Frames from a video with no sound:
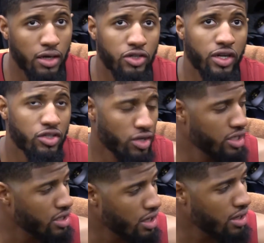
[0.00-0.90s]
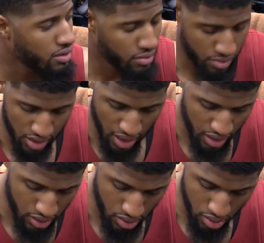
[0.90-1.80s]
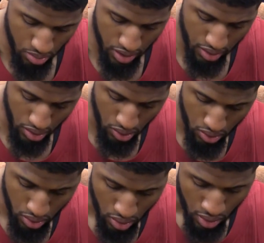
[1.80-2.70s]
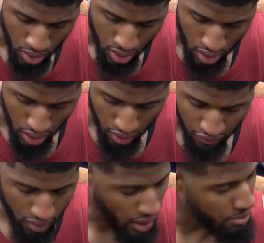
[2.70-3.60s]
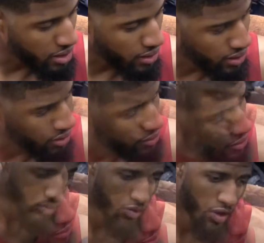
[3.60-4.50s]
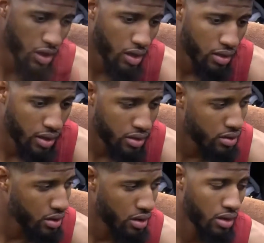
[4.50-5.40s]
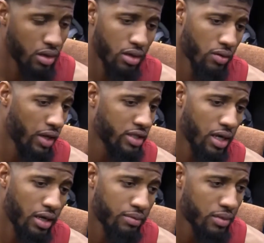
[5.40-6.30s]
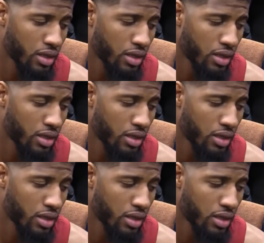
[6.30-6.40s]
Trainer stretched it out, massaged it a little bit, so I feel a lot better now. Yeah, they did a great job.